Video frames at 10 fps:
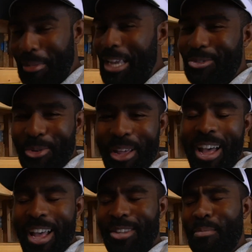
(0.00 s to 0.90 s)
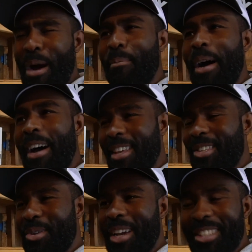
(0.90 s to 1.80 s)
That's in my mind,
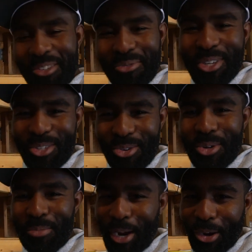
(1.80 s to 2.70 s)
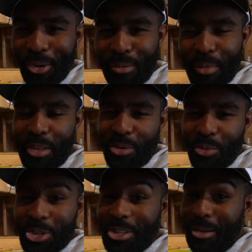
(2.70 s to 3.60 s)
that's what I see fish doing in my crankbait in the
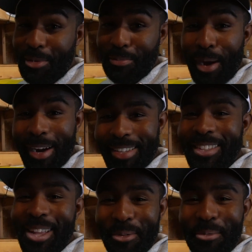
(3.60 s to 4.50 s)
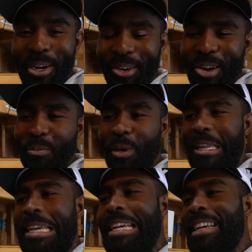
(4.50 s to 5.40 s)
wintertime, is body slamming my
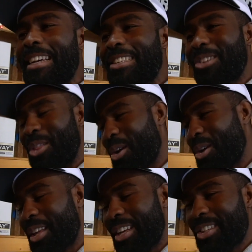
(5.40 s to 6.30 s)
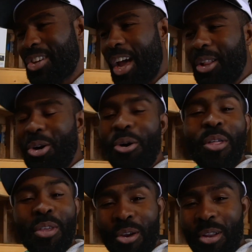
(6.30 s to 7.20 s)
crankbait. So they're going to get shallow.
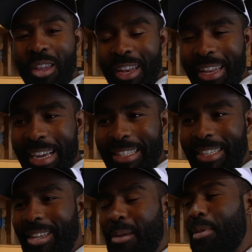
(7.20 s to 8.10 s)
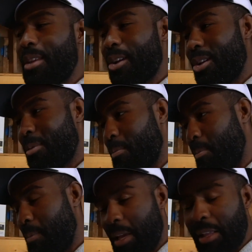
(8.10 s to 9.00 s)
They're going to get next to something. They're going
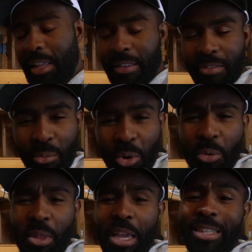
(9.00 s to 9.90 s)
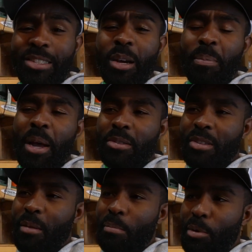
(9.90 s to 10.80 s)
to get somewhere where they can jump out,
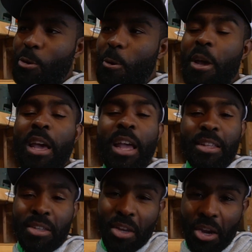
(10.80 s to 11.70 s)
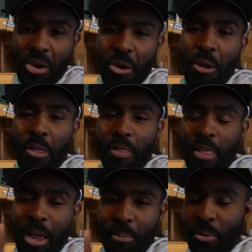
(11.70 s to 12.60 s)
say boo, and scare
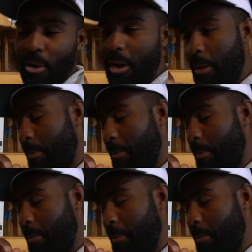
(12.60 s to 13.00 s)
that prey.